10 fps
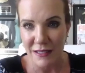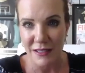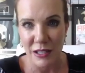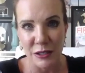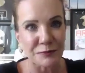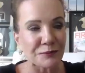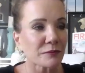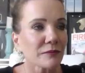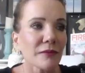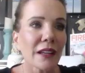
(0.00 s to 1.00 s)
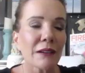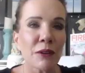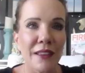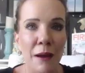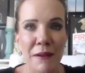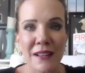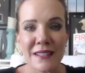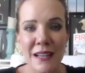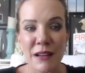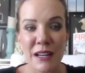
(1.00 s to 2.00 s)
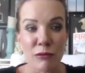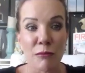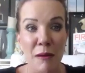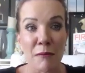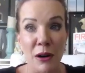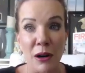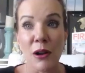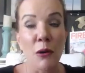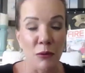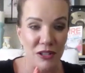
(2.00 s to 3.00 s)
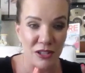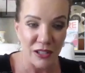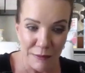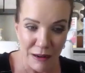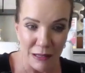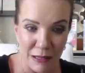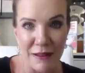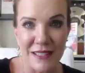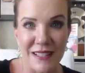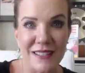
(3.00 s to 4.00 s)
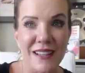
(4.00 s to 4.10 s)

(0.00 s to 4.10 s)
So with that being said, we need to remember we're still going to be in the business.